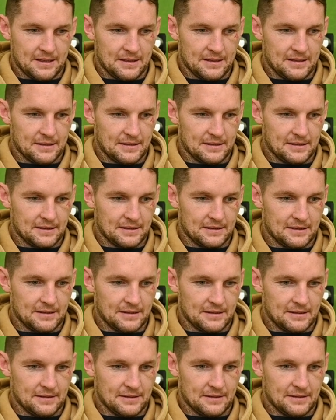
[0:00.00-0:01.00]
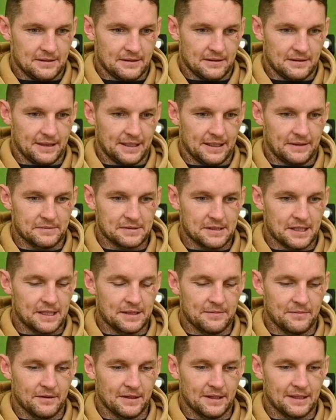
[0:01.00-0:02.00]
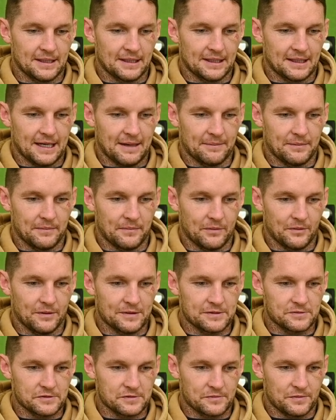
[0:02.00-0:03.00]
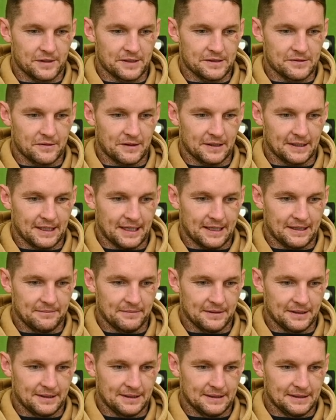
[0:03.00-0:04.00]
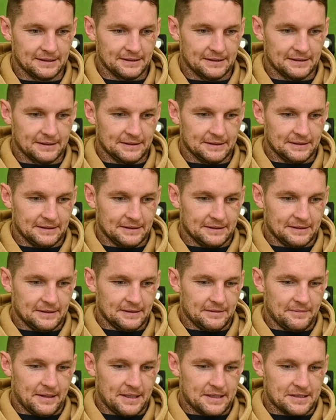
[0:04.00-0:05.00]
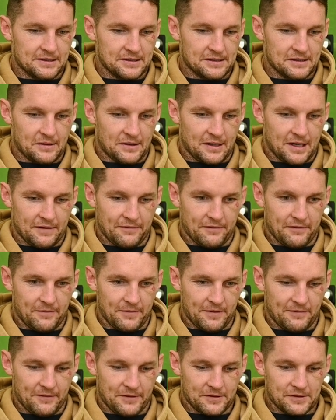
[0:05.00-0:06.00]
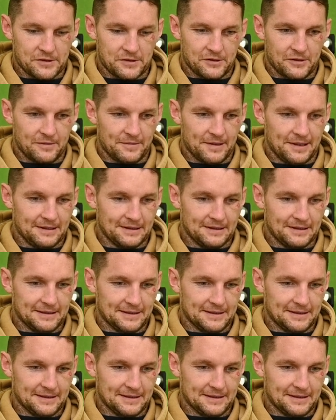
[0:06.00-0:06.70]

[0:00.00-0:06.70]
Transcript: I think it was only by a couple of points. It was a pretty tight game, but managed to slide over for me first try, mate.